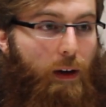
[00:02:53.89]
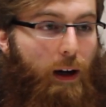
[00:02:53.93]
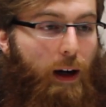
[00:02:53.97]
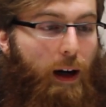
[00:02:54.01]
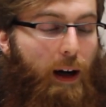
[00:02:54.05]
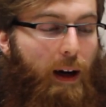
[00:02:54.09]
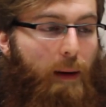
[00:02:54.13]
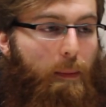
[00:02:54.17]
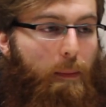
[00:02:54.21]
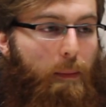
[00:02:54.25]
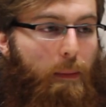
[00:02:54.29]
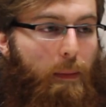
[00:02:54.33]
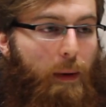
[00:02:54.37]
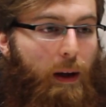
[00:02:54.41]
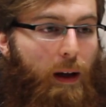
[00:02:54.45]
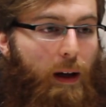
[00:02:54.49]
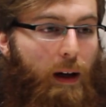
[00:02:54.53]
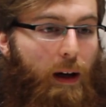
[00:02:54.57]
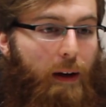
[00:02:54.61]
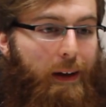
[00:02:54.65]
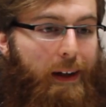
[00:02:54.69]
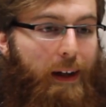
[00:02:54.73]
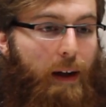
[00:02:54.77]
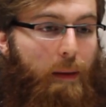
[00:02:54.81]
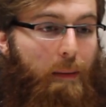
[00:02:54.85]
I
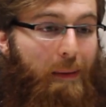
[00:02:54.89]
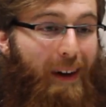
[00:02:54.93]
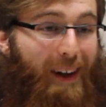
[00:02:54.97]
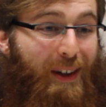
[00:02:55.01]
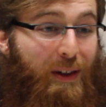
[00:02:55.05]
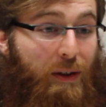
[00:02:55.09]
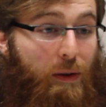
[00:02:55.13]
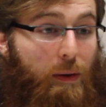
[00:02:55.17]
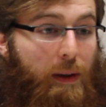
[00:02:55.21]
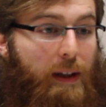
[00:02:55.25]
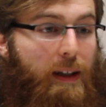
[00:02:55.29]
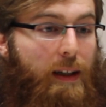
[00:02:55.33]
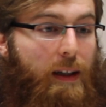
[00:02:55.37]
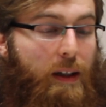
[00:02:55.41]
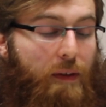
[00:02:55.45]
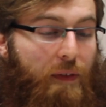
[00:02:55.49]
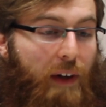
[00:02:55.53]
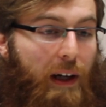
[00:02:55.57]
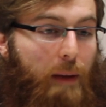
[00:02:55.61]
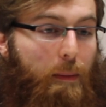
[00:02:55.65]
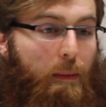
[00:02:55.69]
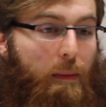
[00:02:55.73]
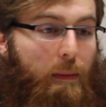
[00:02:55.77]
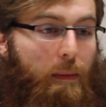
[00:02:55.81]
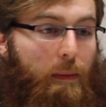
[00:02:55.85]
do indie
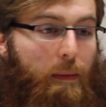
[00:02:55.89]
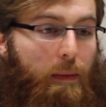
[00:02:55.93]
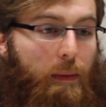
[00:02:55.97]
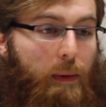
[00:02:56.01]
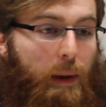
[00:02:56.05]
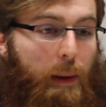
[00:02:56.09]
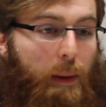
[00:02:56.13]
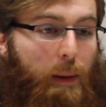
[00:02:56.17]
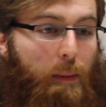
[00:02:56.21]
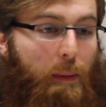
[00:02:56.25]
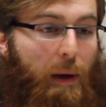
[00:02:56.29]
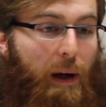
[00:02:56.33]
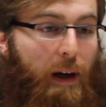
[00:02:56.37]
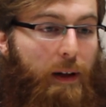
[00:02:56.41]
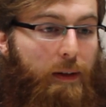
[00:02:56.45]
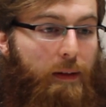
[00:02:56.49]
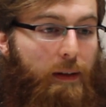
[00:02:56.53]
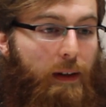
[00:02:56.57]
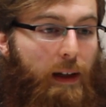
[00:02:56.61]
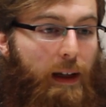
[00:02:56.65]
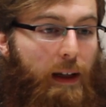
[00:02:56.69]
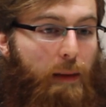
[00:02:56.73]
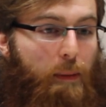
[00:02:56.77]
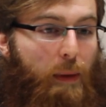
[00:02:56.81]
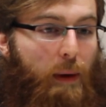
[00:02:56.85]
development
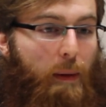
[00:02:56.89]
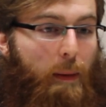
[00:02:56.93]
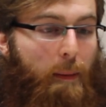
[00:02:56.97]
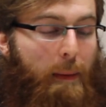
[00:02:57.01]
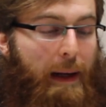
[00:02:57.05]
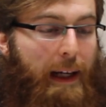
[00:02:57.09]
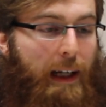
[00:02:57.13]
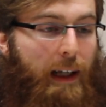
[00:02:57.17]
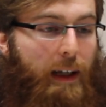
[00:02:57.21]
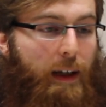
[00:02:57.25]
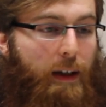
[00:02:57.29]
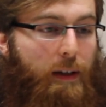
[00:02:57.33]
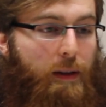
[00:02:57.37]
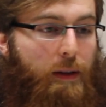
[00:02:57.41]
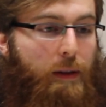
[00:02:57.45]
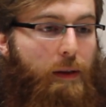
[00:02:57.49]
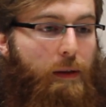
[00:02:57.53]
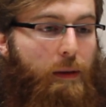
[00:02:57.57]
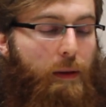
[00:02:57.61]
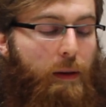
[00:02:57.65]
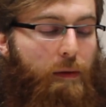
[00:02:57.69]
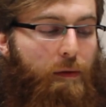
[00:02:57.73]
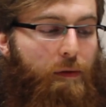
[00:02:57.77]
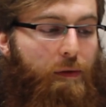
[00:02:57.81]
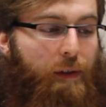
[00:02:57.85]
personally, but mainly I do
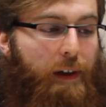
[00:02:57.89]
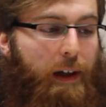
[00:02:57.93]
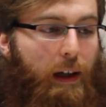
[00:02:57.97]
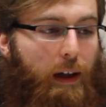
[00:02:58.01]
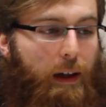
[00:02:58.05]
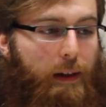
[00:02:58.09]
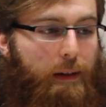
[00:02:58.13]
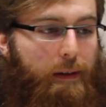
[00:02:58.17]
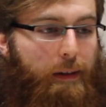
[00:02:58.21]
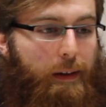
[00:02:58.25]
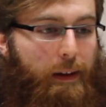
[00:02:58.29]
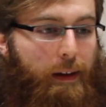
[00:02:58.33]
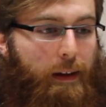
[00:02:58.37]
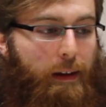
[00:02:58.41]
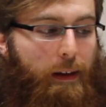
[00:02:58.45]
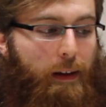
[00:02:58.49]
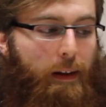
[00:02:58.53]
freelancing.